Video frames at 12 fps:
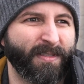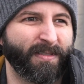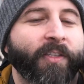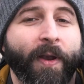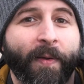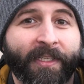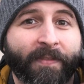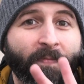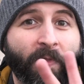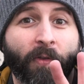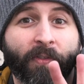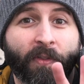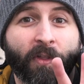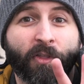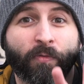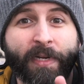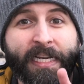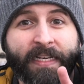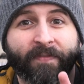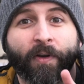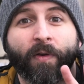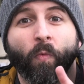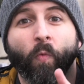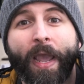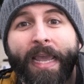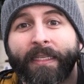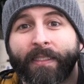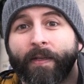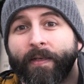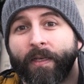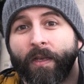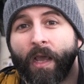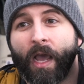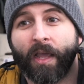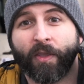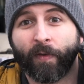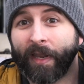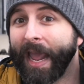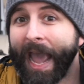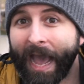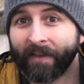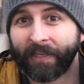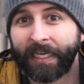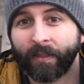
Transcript: So anyways, those are the three different ways that you can have heat